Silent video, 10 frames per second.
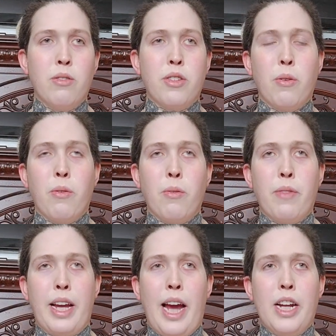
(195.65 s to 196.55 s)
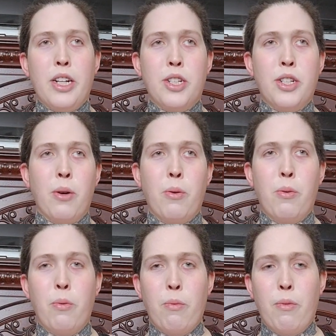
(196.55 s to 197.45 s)
So they kind of
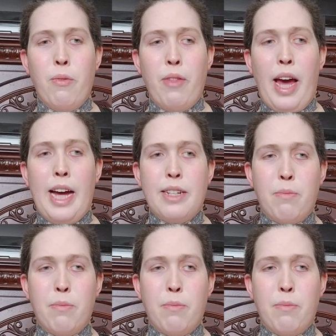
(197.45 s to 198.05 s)
show that,